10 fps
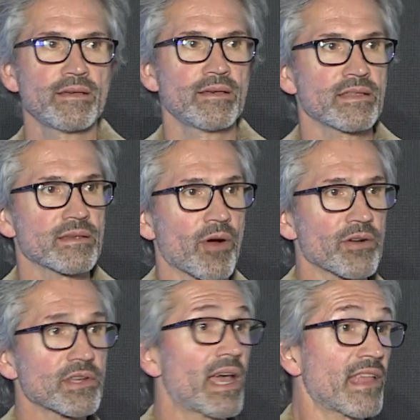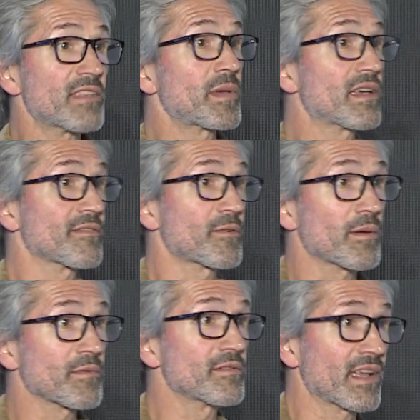The margin, and that's because of
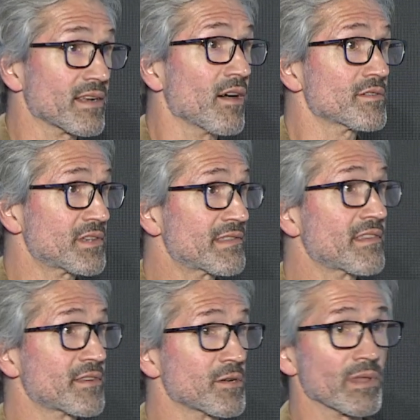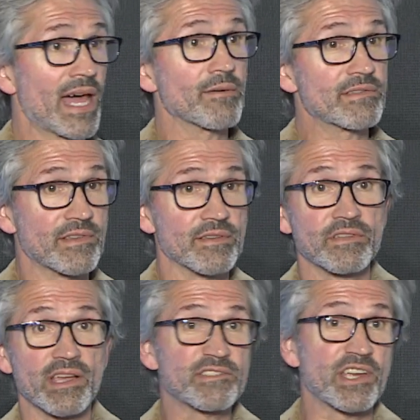crypto technologies. It's going to allow us to
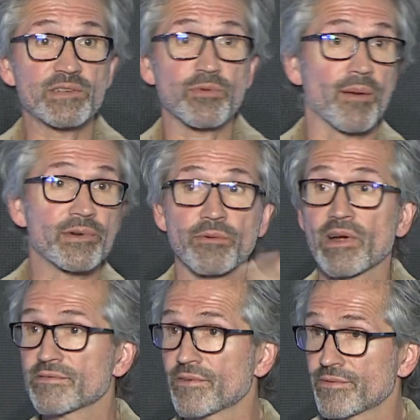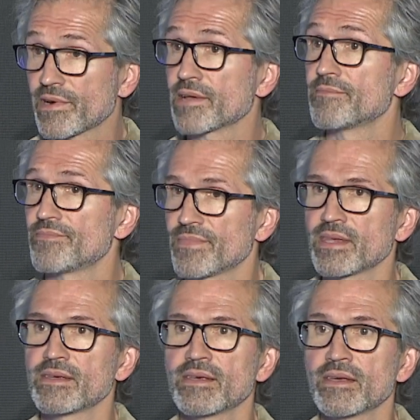exchange property rights for free.
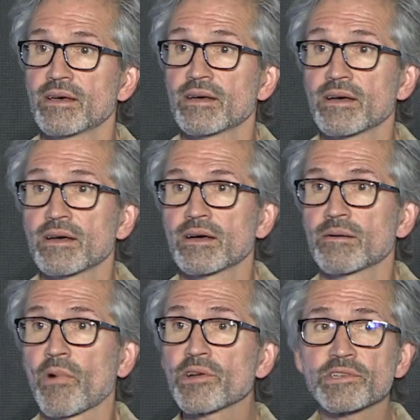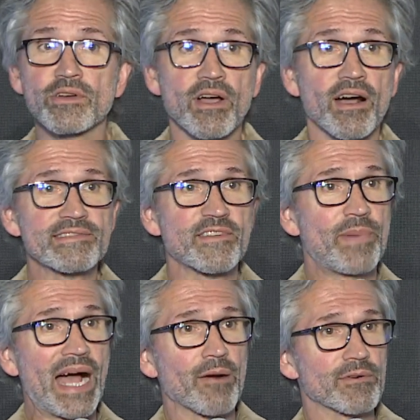Marginal cost of
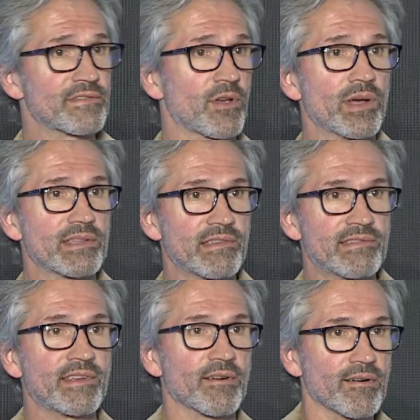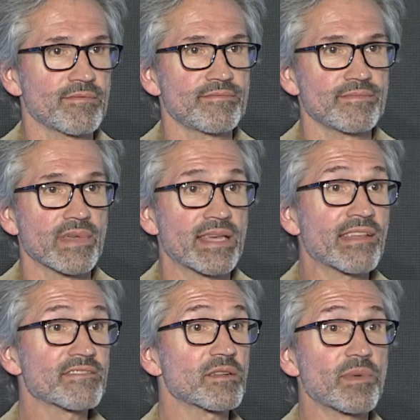power is going to zero, and
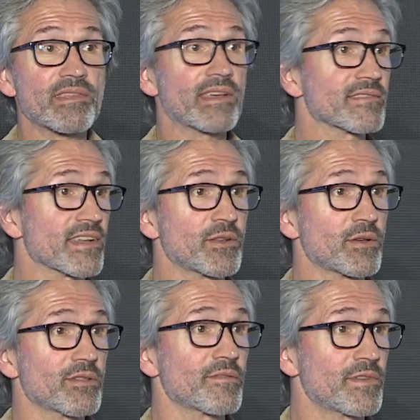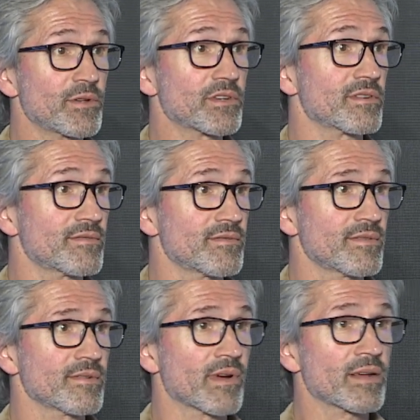that's going to be things like nuclear fusion,
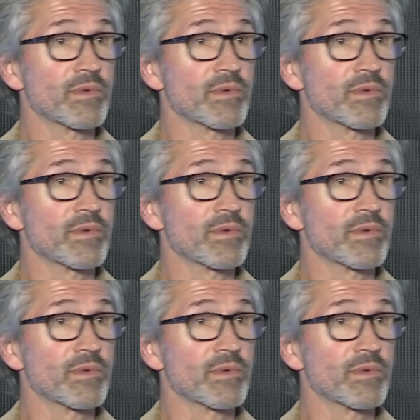right?